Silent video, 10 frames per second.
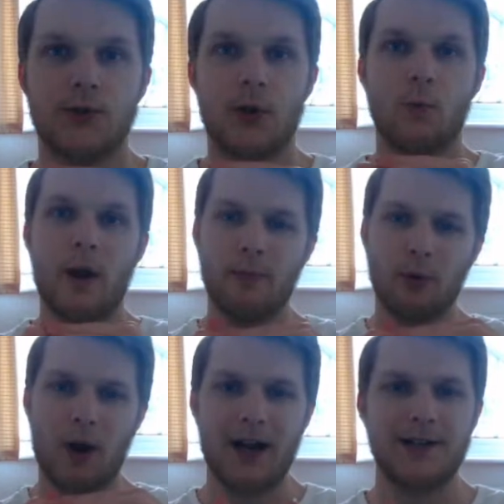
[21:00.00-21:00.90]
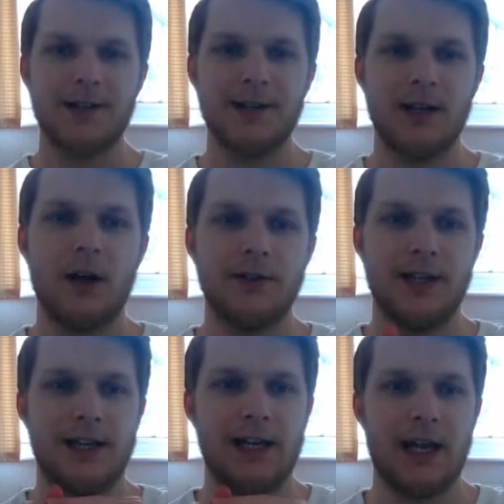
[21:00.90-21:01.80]
So when practicing
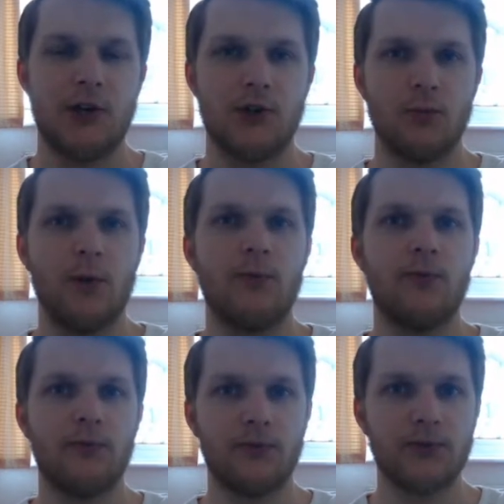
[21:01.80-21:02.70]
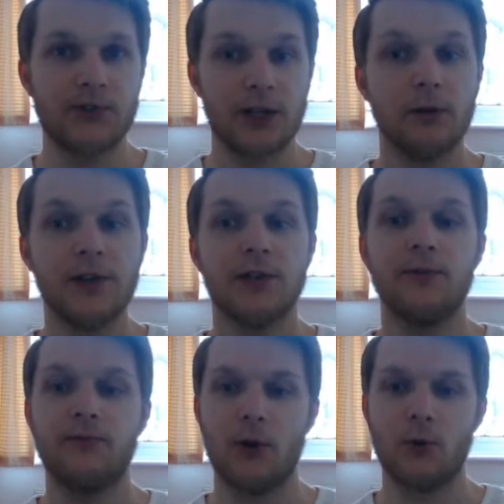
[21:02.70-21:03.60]
articulation, we still need
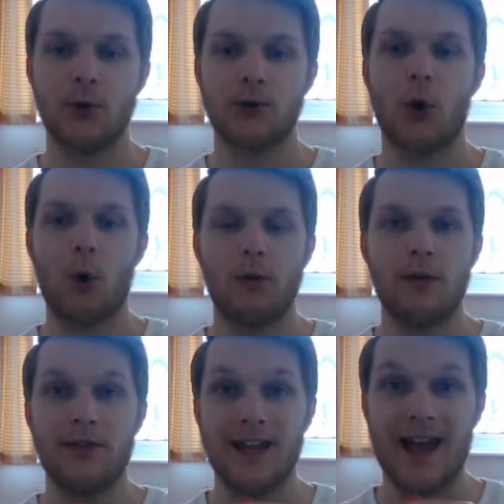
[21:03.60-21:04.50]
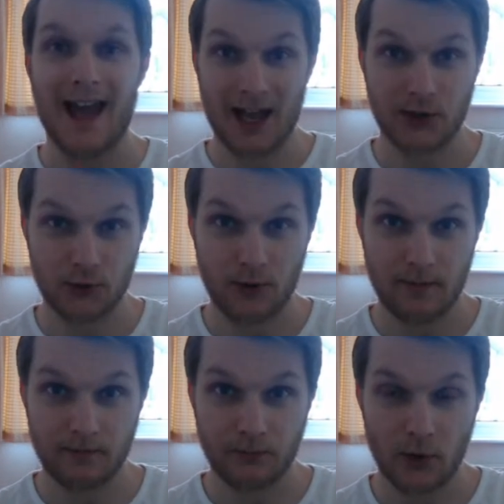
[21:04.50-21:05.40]
to focus on the
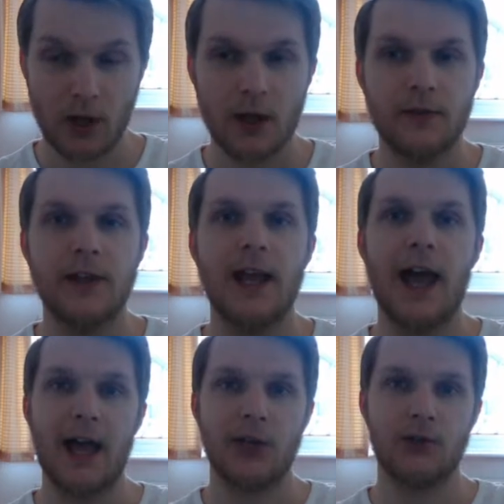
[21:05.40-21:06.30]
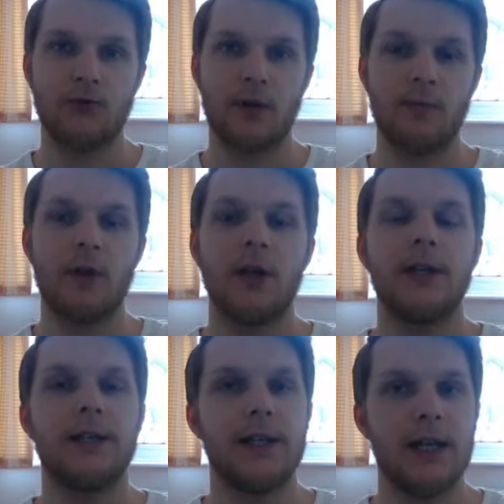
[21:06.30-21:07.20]
airstream. The airstream
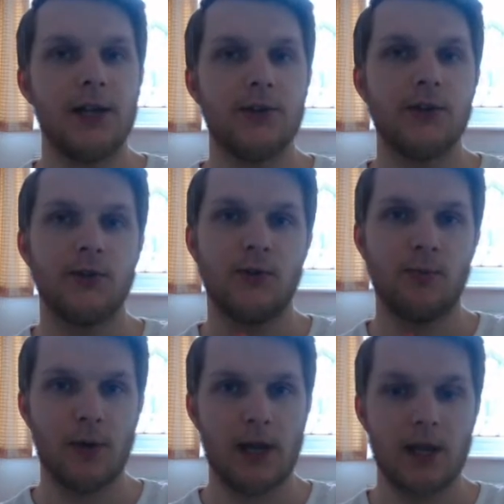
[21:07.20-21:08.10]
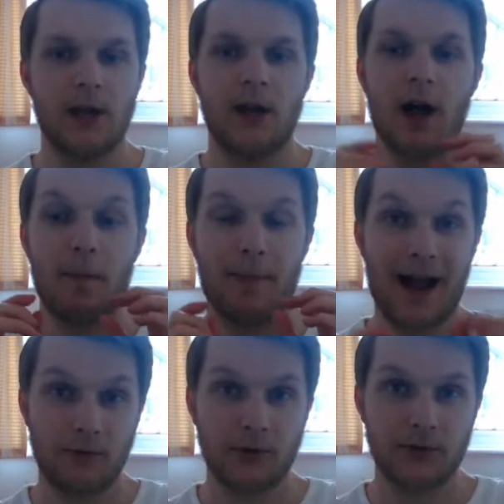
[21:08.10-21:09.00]
needs to be
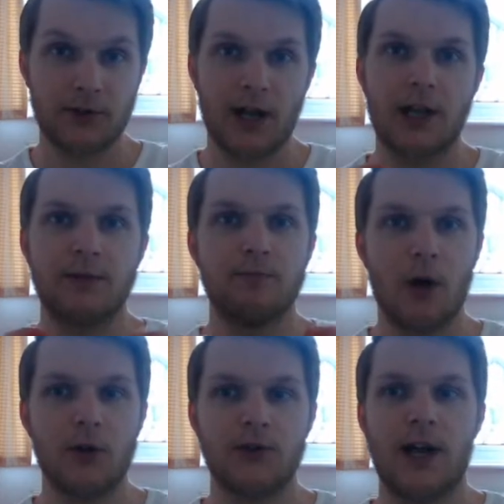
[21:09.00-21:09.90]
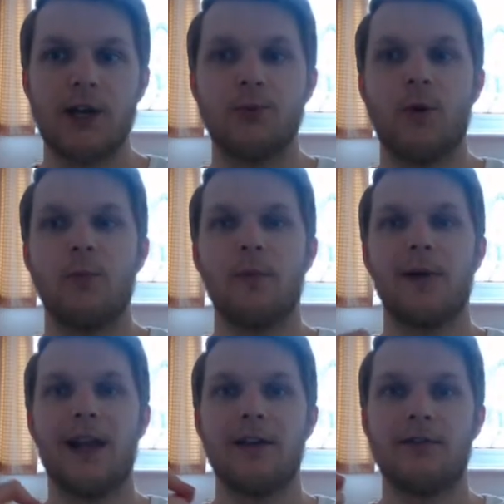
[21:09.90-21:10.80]
apparent as much as when we
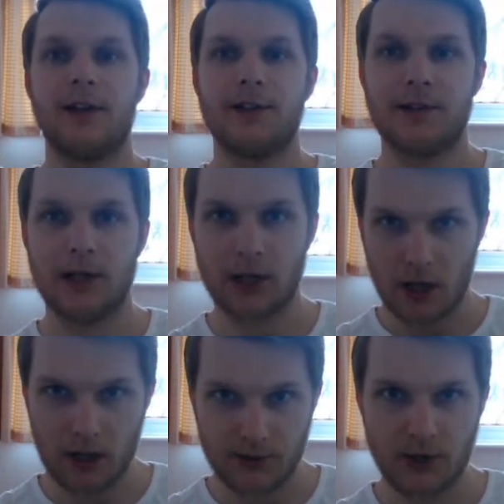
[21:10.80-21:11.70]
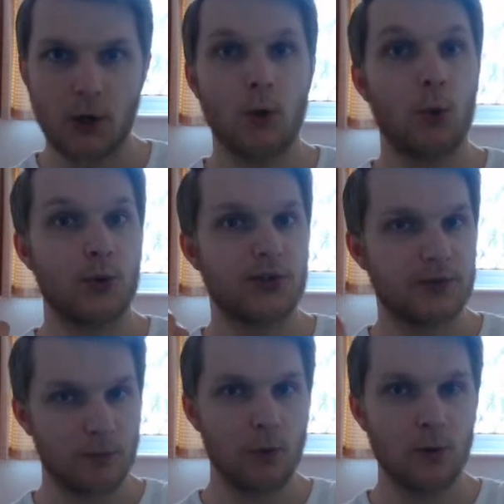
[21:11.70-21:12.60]
play things legato or
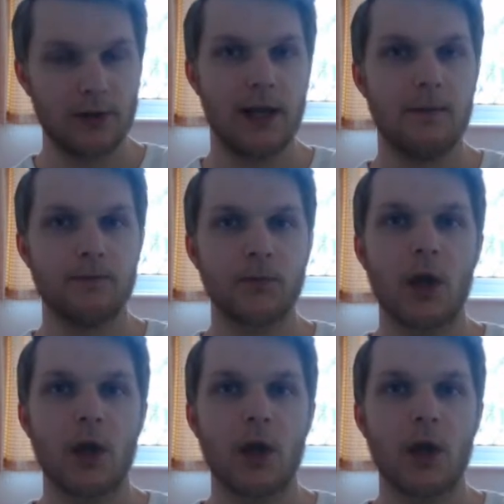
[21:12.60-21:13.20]
smoothly,